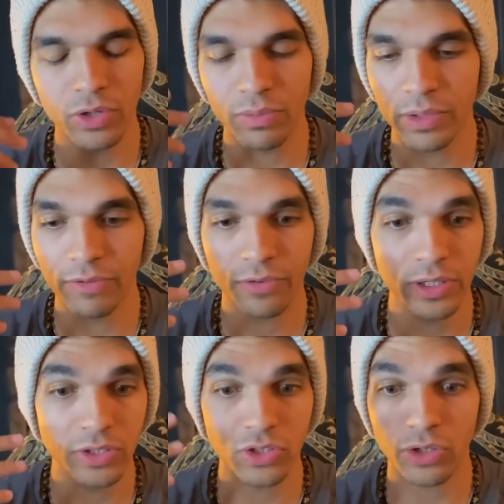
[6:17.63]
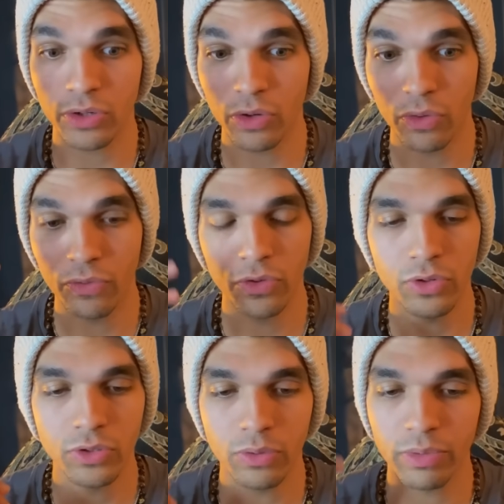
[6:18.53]
Don't be afraid to start
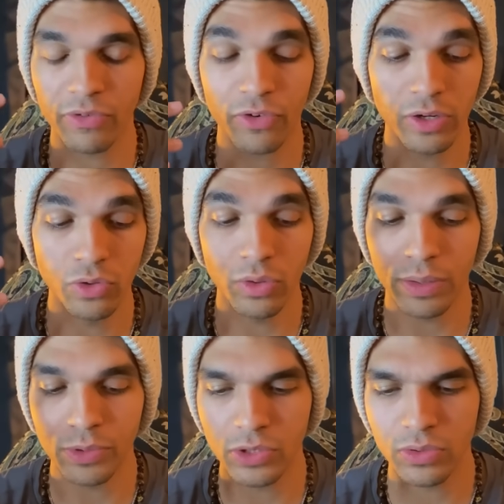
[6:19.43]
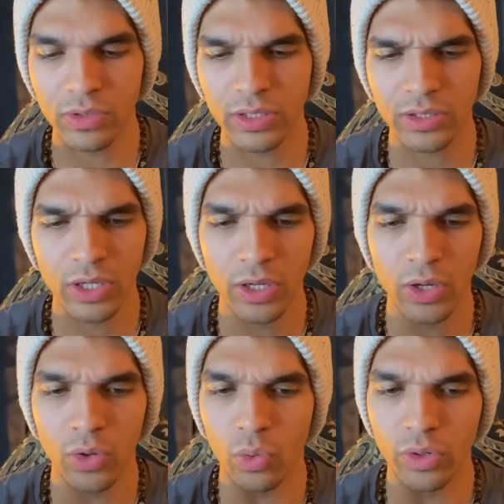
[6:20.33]
over, or don't be afraid of newer opportunities,
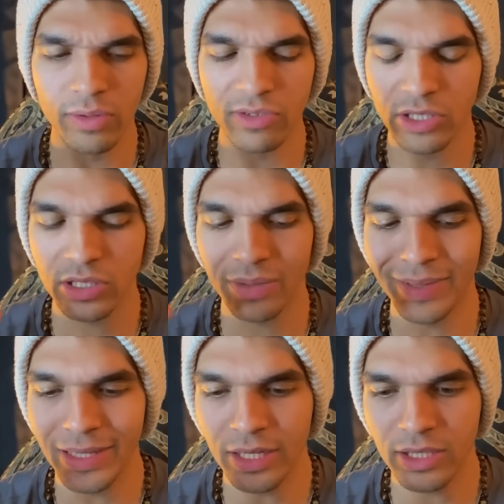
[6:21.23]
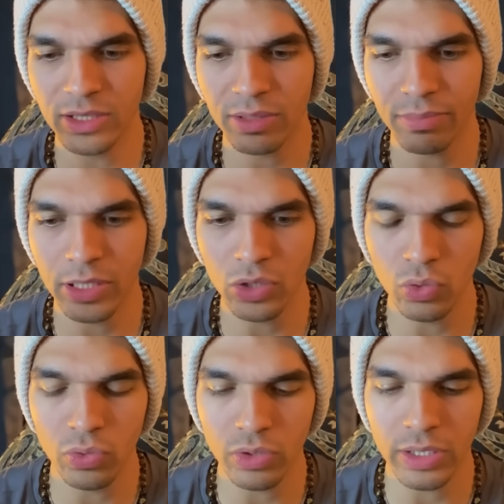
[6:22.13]
or even just to begin something
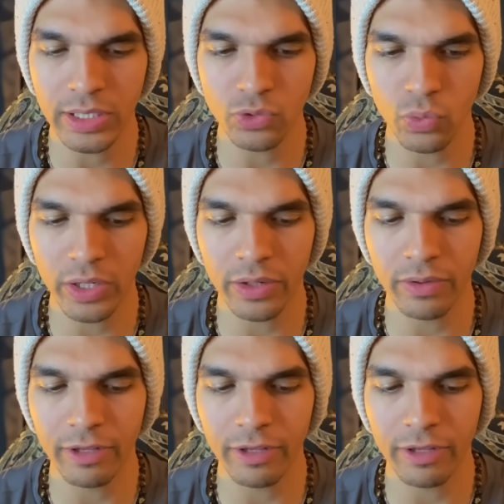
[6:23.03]
newer as well.